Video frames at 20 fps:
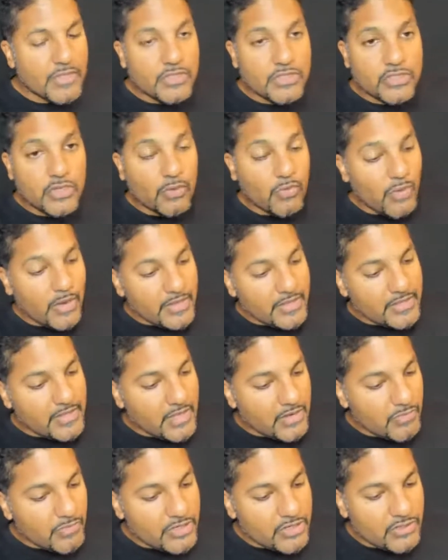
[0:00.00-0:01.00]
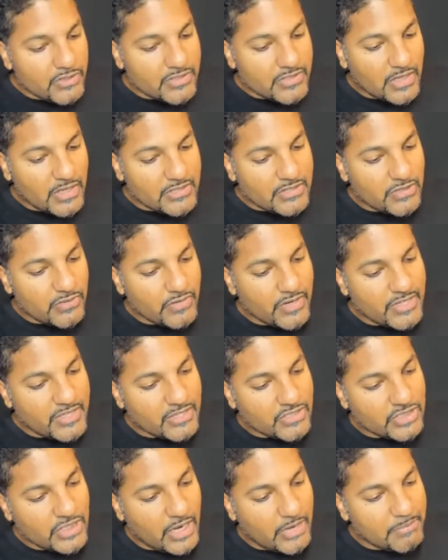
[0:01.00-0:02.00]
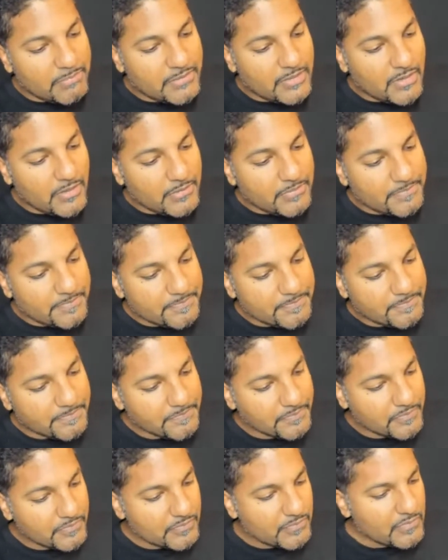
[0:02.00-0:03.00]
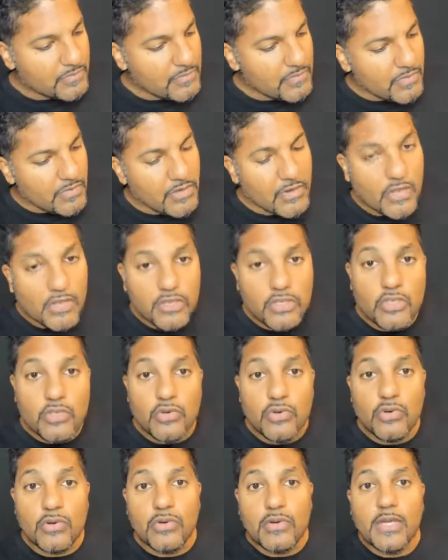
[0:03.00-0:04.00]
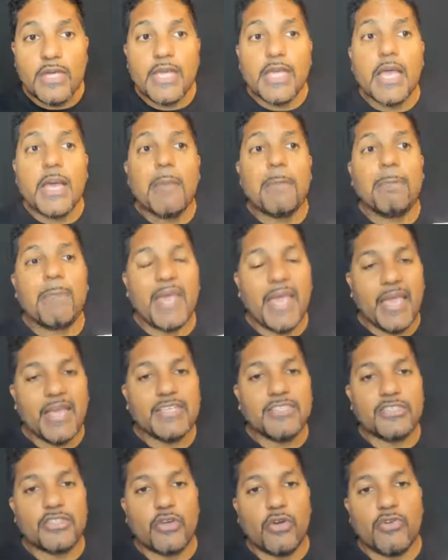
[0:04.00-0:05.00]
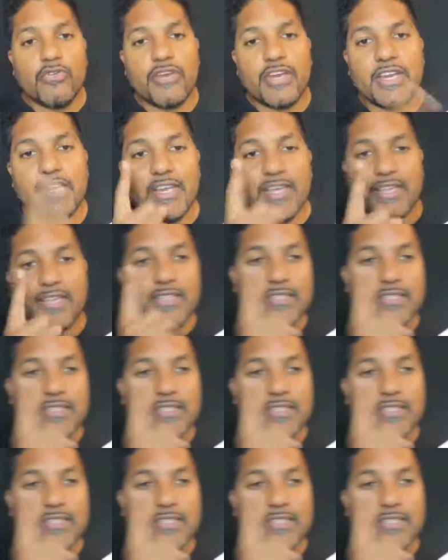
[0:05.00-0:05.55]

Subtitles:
So when you start to read the chapter, you pace your reading.